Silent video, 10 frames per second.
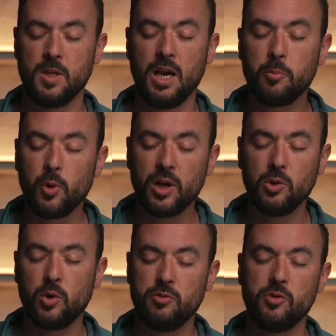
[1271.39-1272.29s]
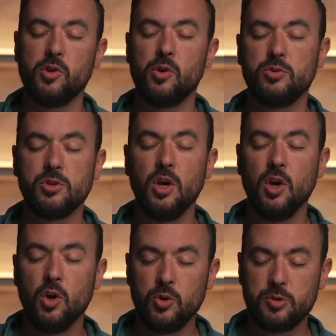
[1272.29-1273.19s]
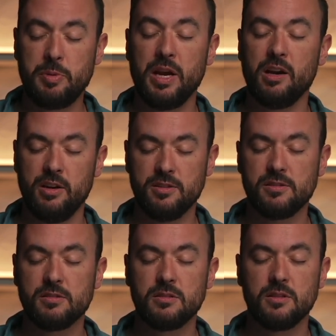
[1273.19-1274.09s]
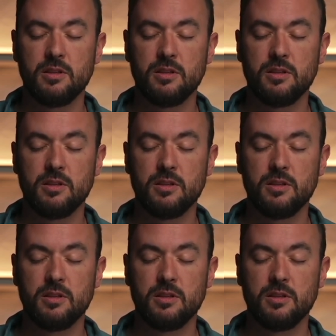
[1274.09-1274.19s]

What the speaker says: And I pray, Lord, for those whose parents